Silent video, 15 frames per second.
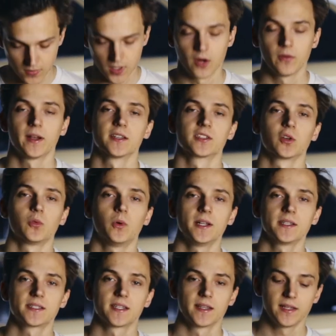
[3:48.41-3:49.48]
Alrighty, so
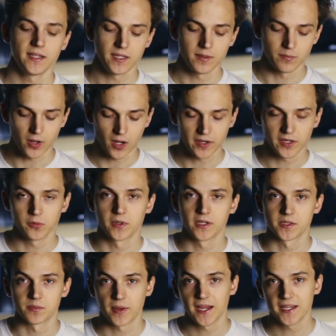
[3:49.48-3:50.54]
once the body
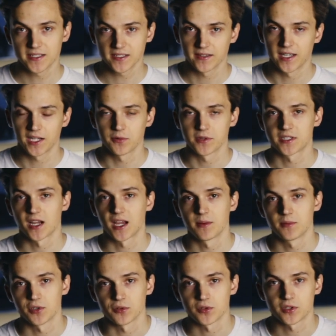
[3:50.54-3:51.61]
was painted, then it was
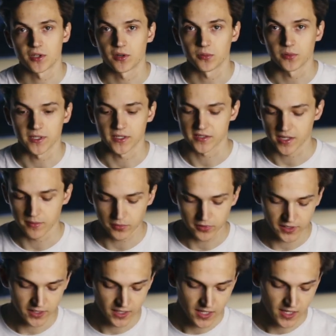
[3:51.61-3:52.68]
time to start
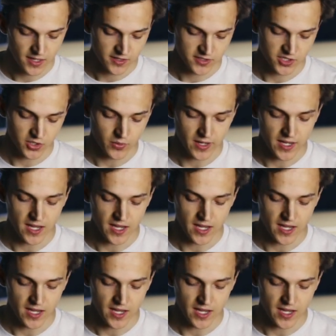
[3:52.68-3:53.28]
reassembly. So I